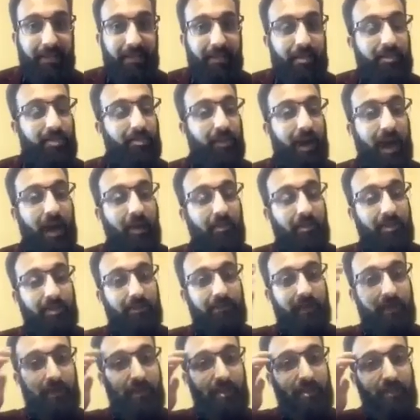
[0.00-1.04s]
So I was
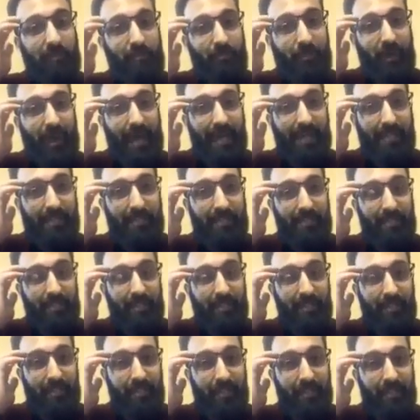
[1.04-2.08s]
very surprised.
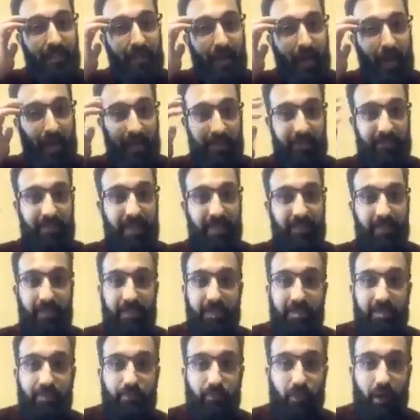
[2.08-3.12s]
I said,
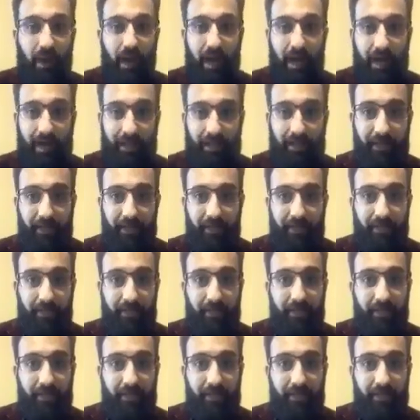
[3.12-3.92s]
this Buhari,